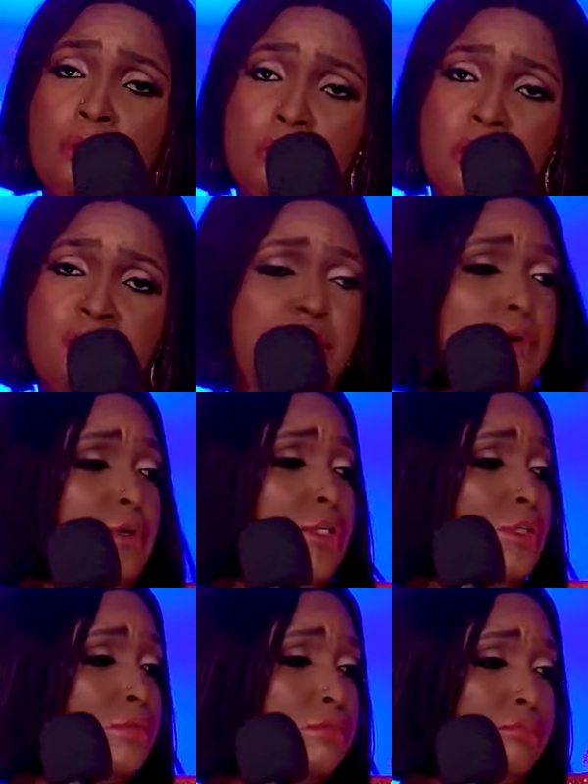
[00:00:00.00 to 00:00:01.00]
They feel
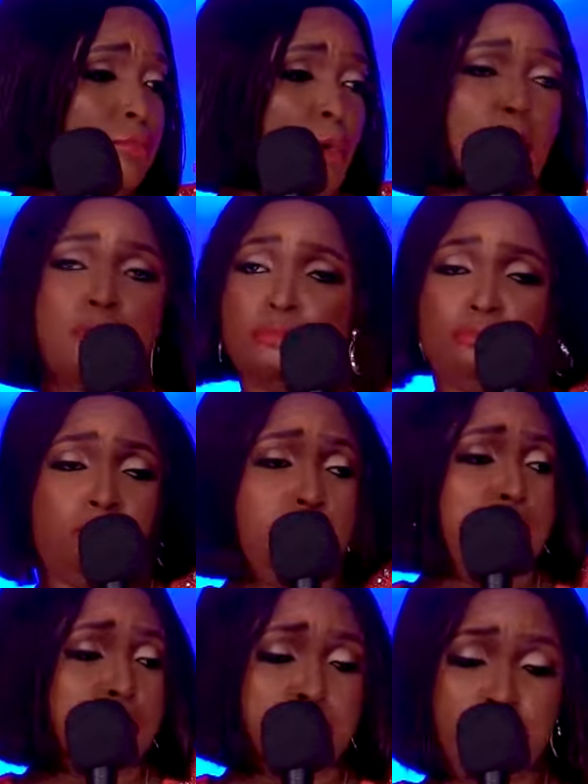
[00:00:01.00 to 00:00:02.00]
rich one.
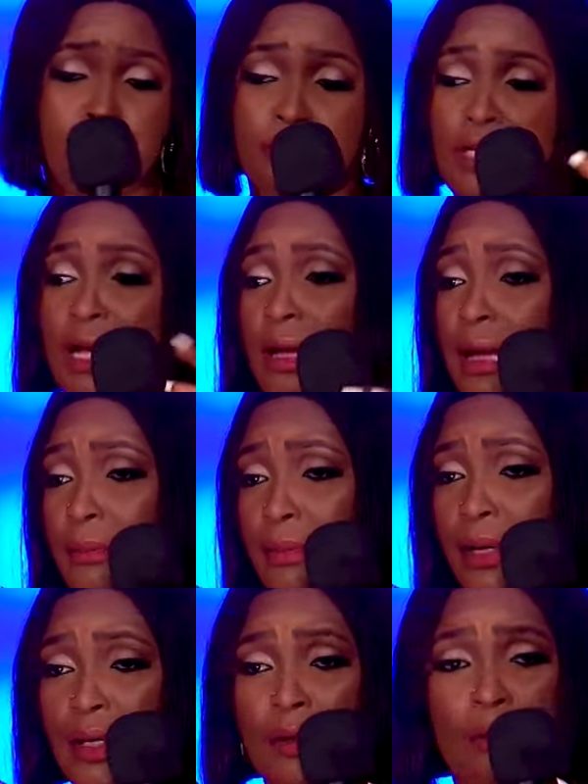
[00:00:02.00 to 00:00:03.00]
I
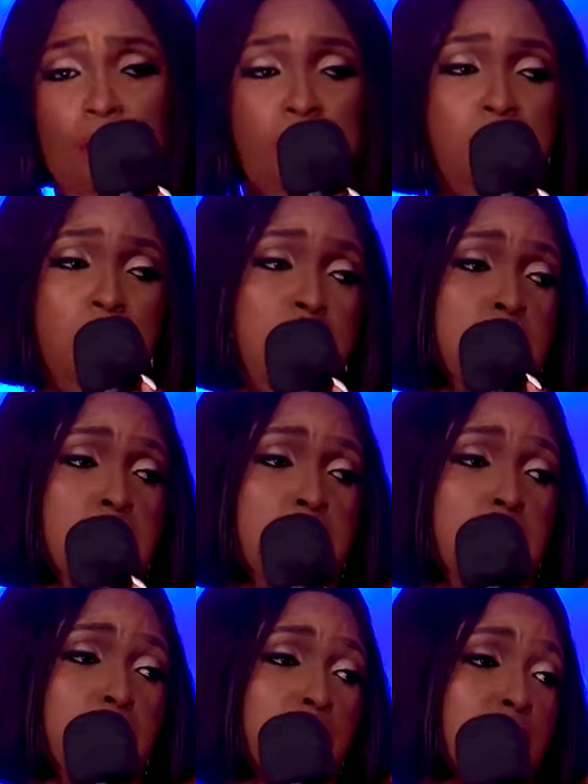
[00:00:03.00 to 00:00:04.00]
better go.
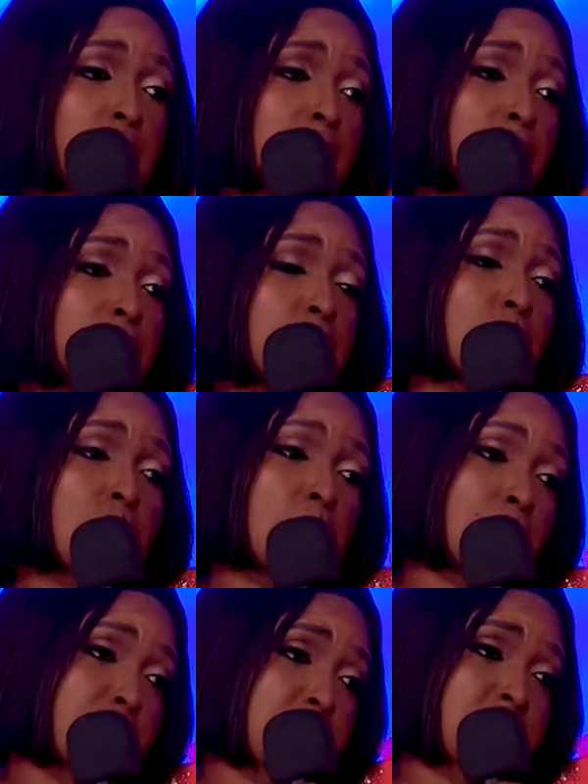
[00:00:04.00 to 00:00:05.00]
They don't know, come
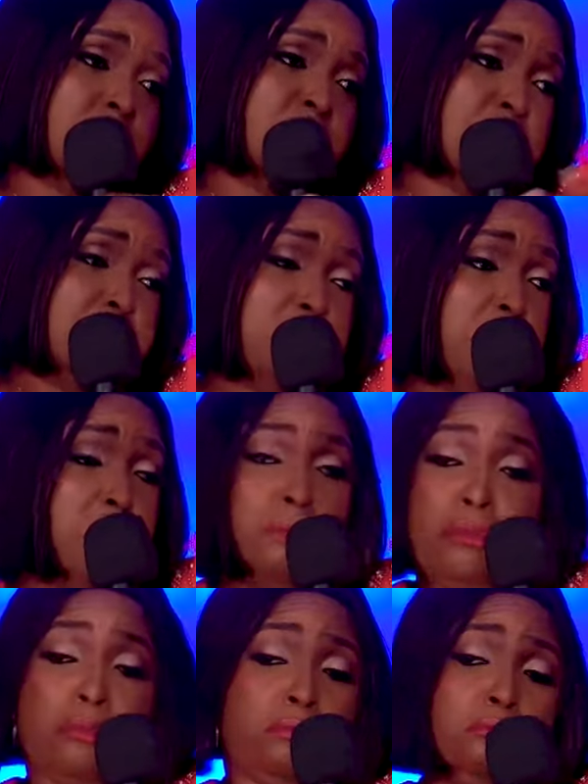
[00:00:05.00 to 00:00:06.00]
home me. When I'm out.
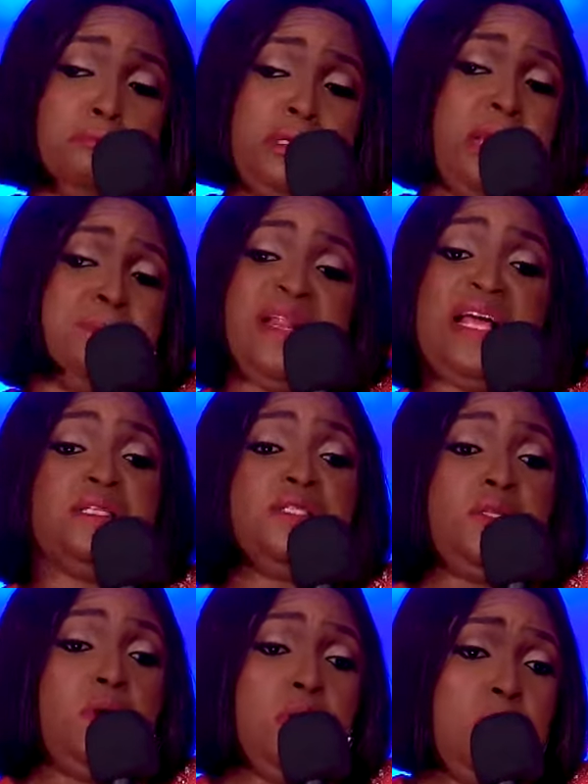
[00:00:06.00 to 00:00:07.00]
They plant
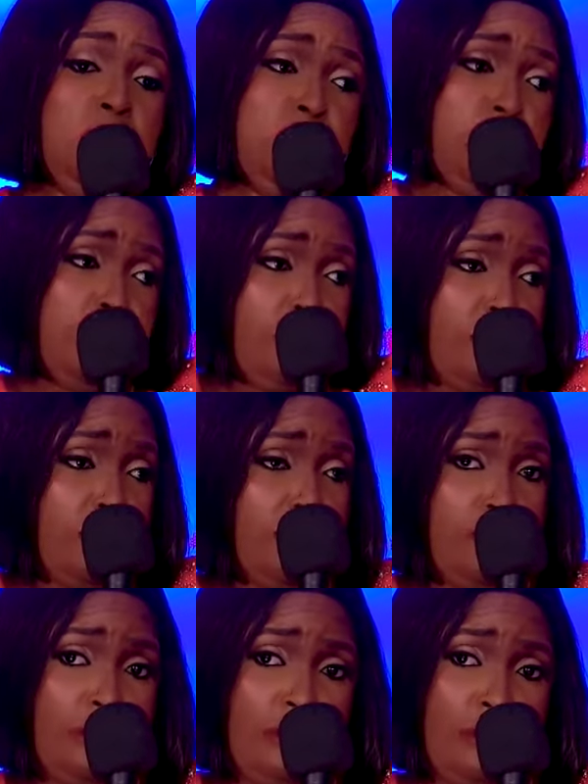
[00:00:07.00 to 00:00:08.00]
you.
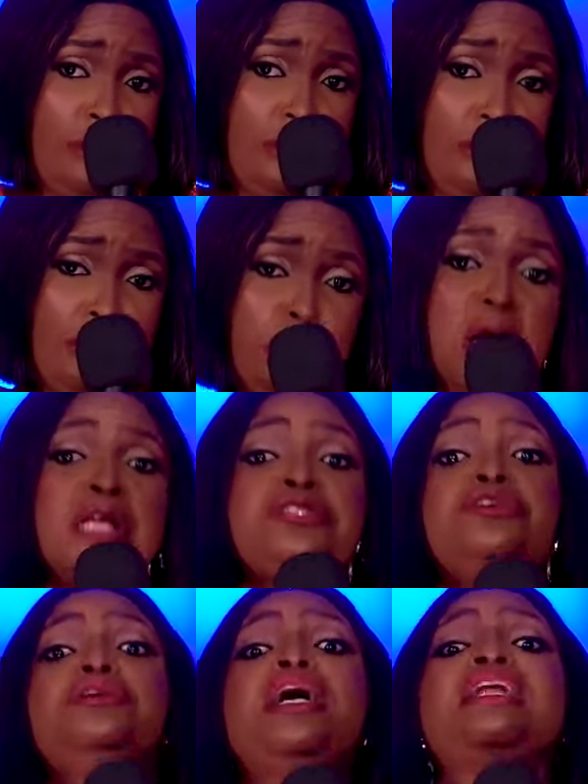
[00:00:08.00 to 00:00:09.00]
But
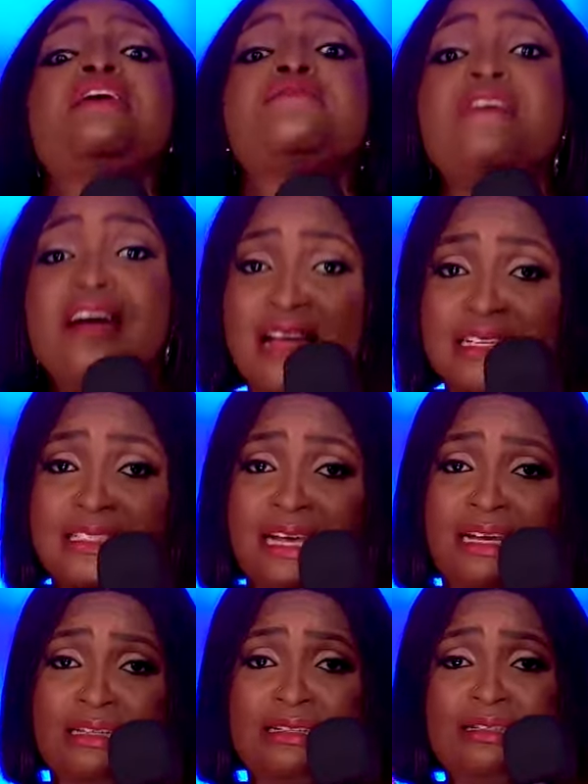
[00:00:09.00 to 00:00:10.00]
you know they find
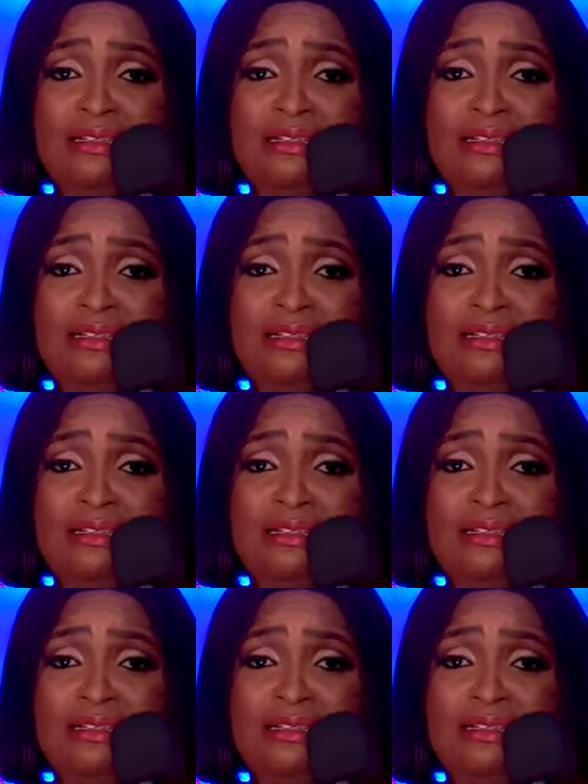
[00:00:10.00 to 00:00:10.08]
outside.